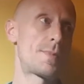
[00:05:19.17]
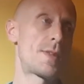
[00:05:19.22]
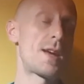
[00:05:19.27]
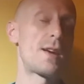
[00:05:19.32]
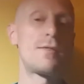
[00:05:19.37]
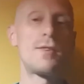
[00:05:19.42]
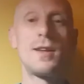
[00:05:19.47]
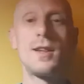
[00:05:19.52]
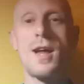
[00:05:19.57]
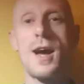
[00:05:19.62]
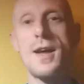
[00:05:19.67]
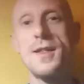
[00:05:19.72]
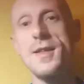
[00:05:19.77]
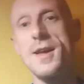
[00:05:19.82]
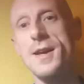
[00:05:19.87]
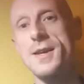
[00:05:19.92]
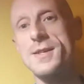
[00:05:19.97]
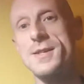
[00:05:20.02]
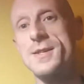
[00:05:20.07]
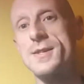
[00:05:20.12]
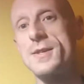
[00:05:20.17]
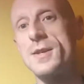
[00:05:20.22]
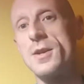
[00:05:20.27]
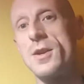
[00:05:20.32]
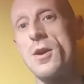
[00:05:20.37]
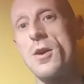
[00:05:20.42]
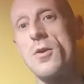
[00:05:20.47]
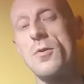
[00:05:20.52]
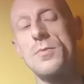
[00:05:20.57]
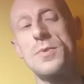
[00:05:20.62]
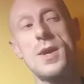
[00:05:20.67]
Think of it like this, you know.